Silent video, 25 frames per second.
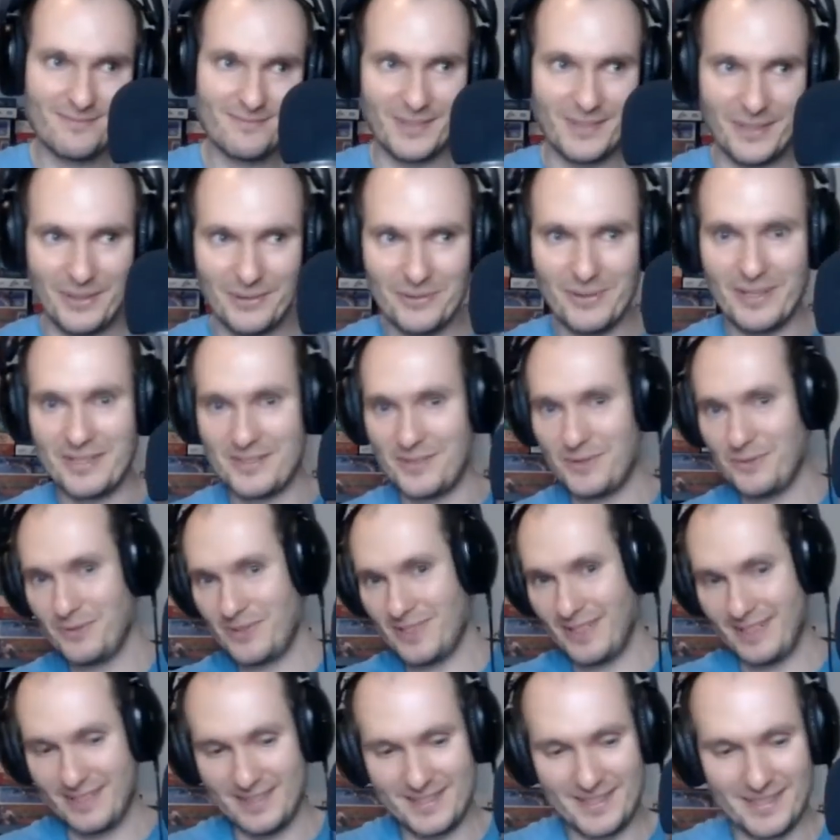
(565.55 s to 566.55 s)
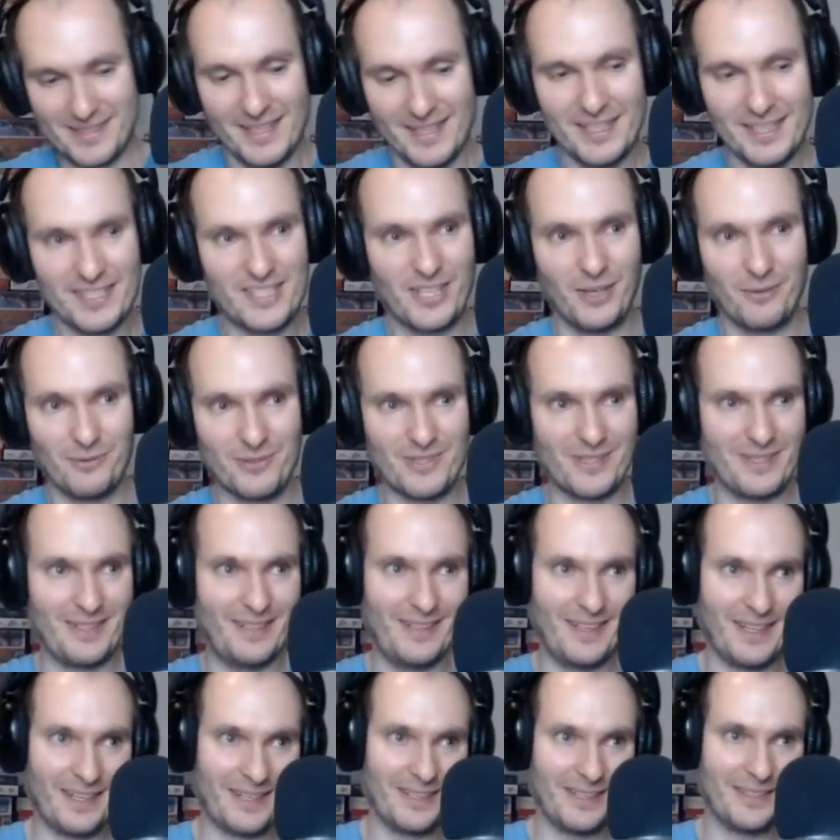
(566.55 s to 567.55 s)
you know, as you said, it sounds
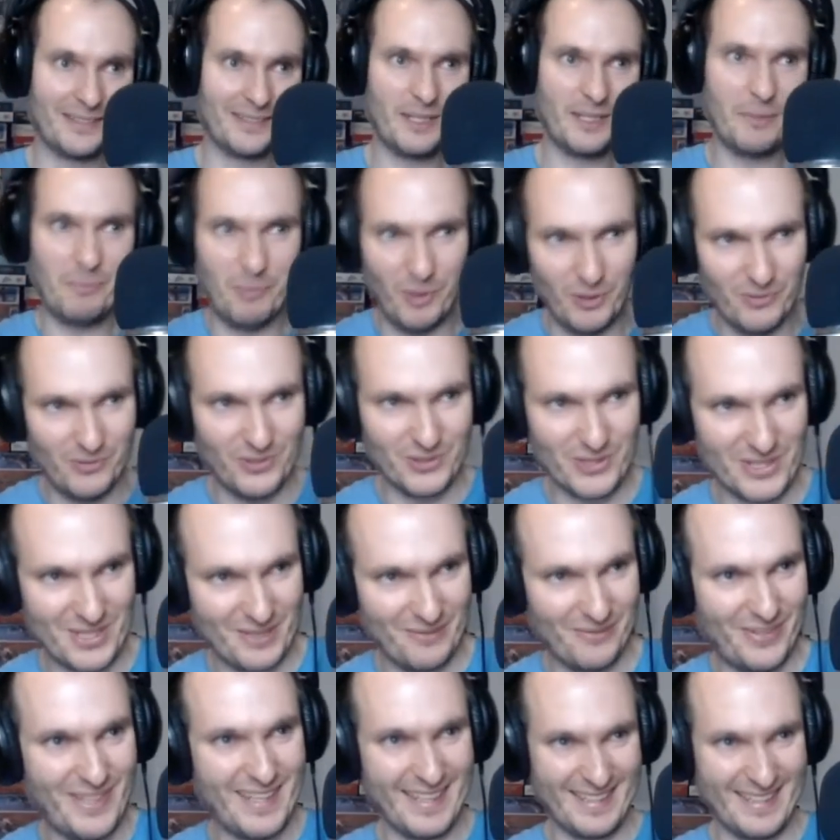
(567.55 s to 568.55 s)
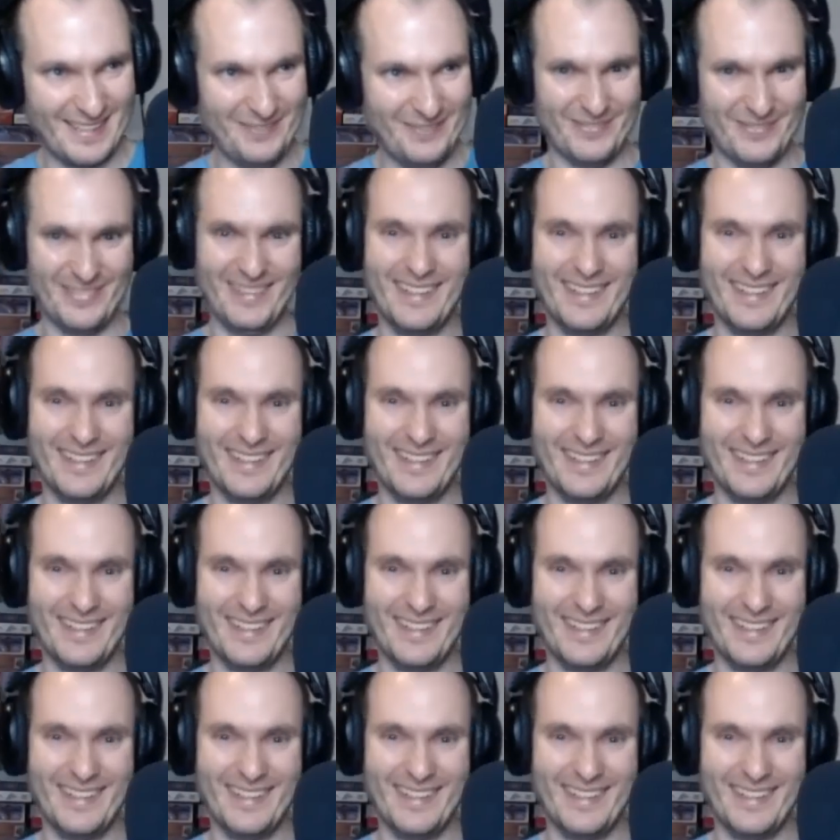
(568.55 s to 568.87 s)
like a ripoff or something.